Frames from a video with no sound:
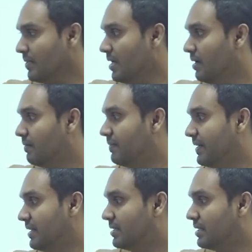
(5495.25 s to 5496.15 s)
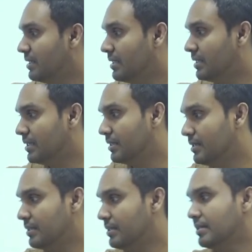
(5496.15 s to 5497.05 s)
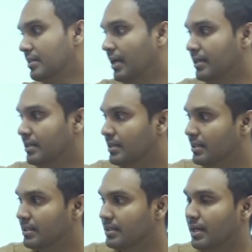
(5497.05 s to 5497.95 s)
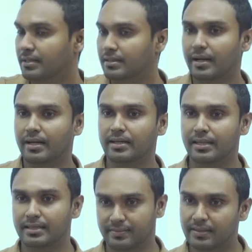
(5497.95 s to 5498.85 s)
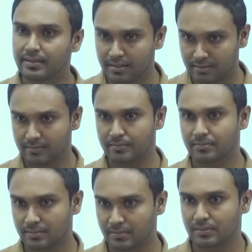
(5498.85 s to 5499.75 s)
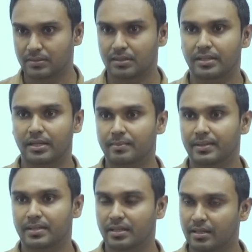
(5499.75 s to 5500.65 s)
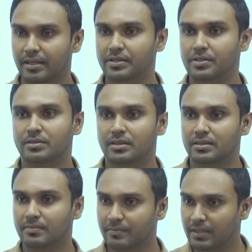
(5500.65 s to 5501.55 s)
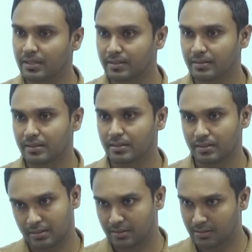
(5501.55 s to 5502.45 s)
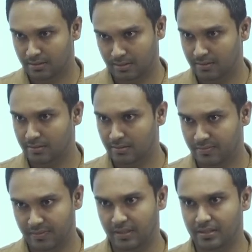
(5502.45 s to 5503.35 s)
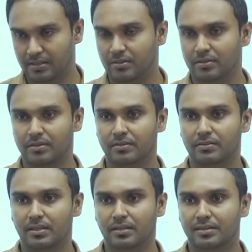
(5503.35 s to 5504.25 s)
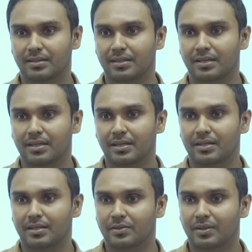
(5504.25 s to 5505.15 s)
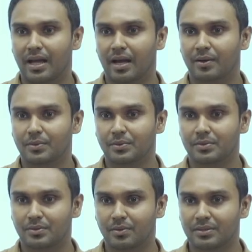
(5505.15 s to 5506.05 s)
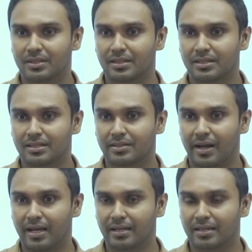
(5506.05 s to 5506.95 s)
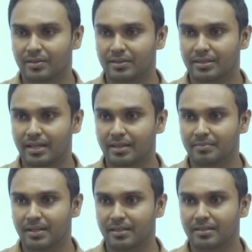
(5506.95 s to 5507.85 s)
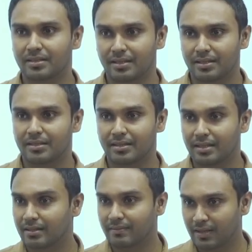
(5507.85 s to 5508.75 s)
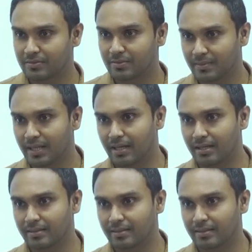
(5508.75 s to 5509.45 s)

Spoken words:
We'll finish the other triangle as well, then the trigonometric ratios are somewhat finished. So you don't have to draw the triangle all the time and get the values from there.